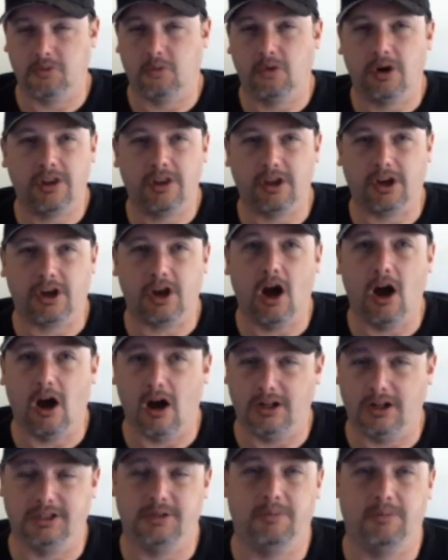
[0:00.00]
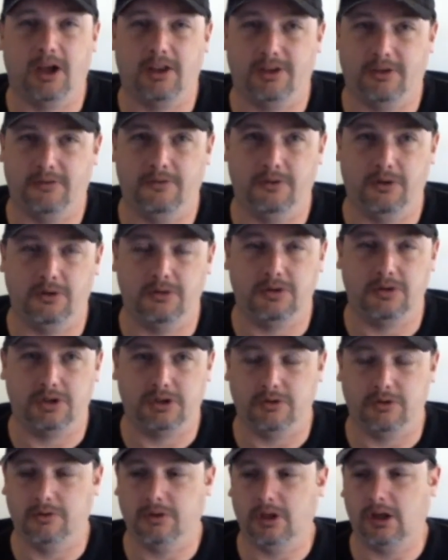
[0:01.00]
one of the cons about the VUSE
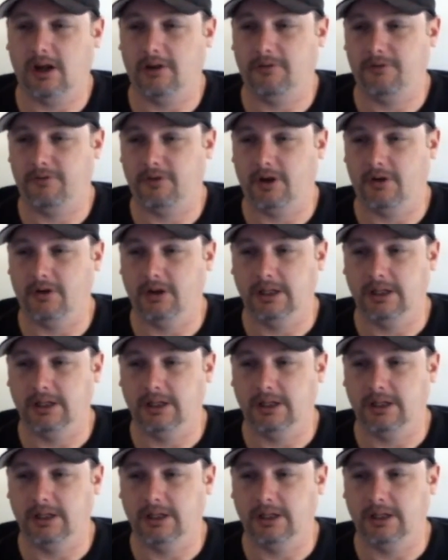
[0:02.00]
too that I've found.